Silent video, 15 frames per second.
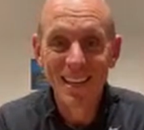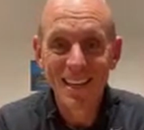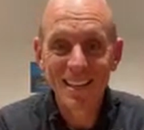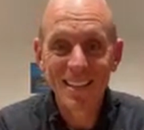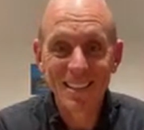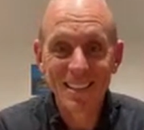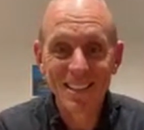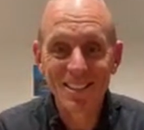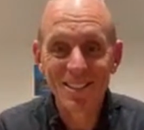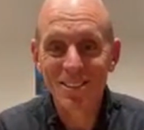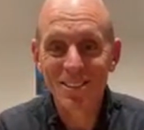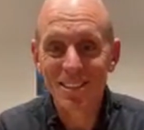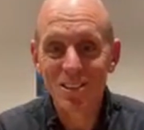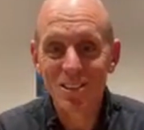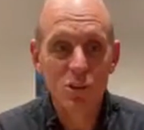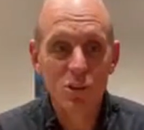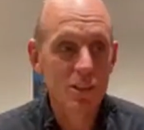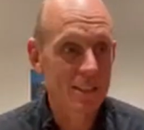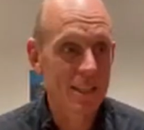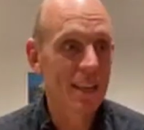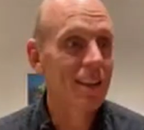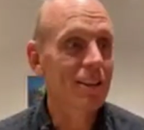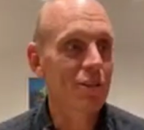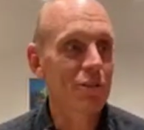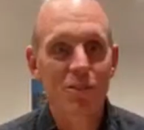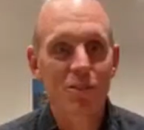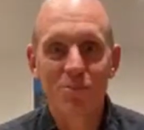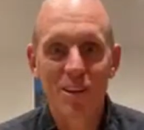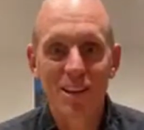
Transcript: the industry. That's called a deadlift.